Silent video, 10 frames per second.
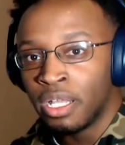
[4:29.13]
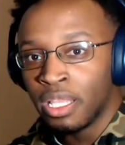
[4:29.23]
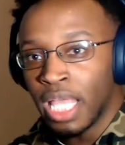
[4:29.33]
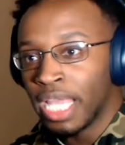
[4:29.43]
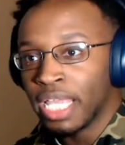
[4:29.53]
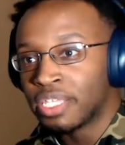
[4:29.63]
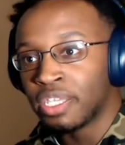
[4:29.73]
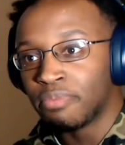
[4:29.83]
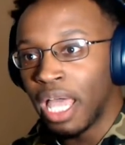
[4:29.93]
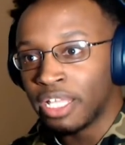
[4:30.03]
Like it
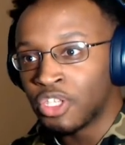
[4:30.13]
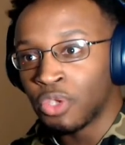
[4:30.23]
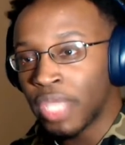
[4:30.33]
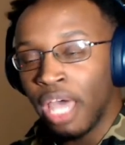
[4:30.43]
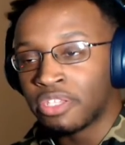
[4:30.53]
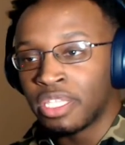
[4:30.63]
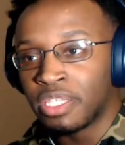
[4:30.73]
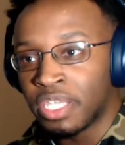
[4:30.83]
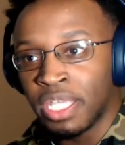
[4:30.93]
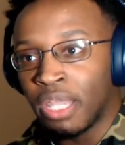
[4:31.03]
seemed like
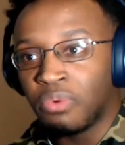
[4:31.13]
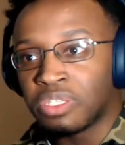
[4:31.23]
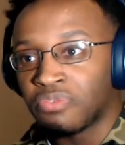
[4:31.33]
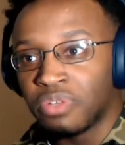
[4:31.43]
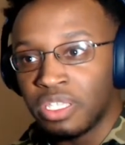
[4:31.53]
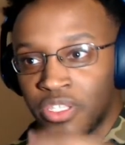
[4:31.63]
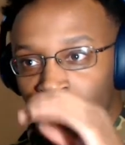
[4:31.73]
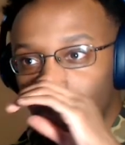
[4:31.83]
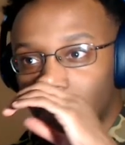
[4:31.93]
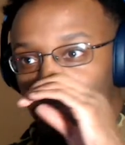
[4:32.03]
2010, I wasn't really
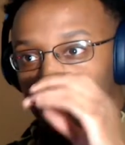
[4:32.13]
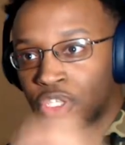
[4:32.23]
doing much.